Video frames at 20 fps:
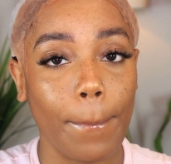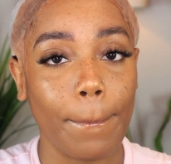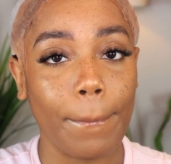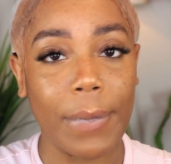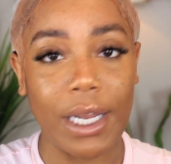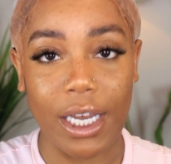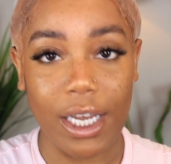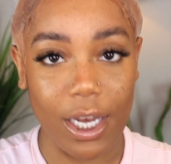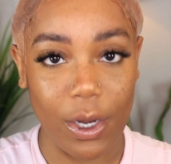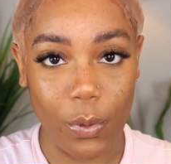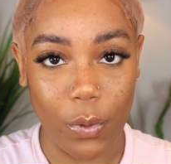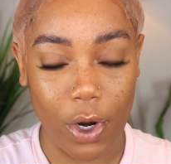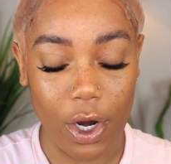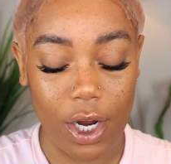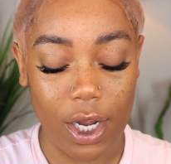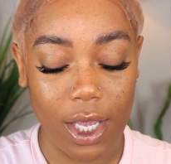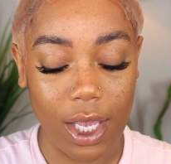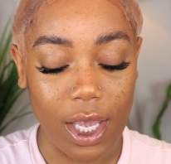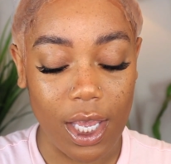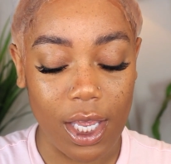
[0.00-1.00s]
But it didn't
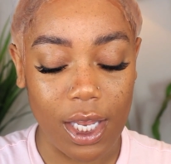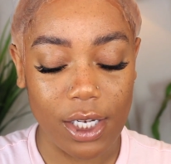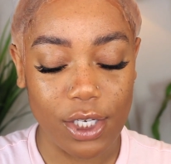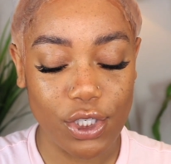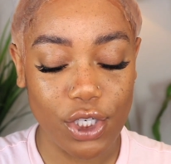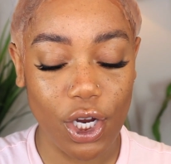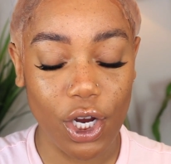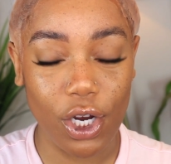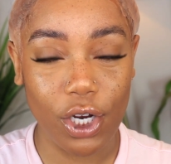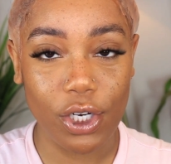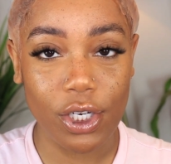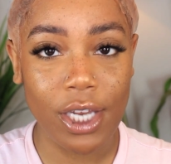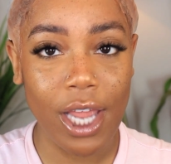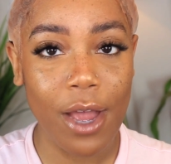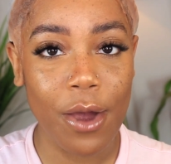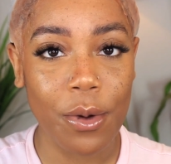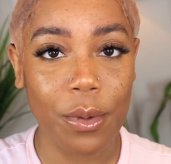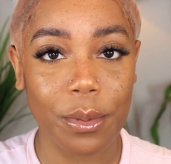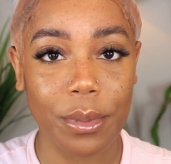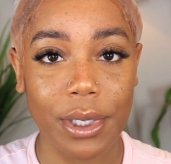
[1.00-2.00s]
work. It turned
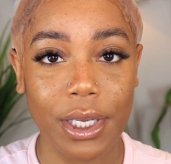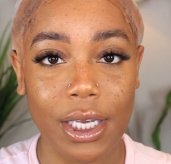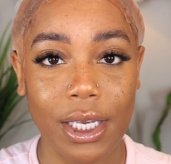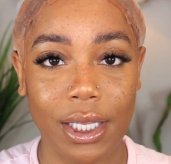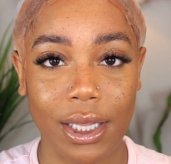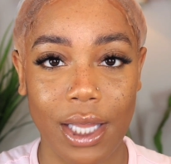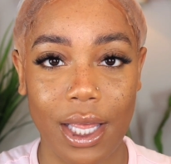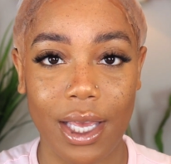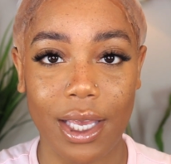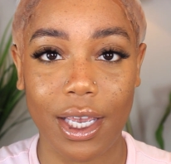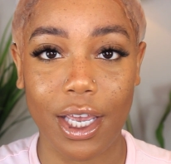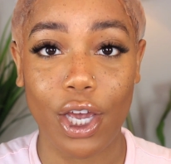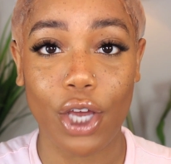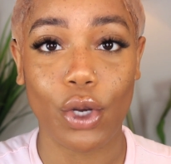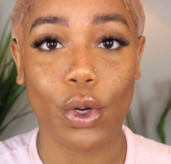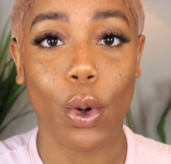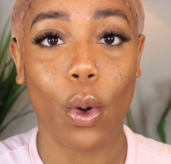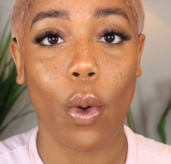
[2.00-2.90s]
out being like an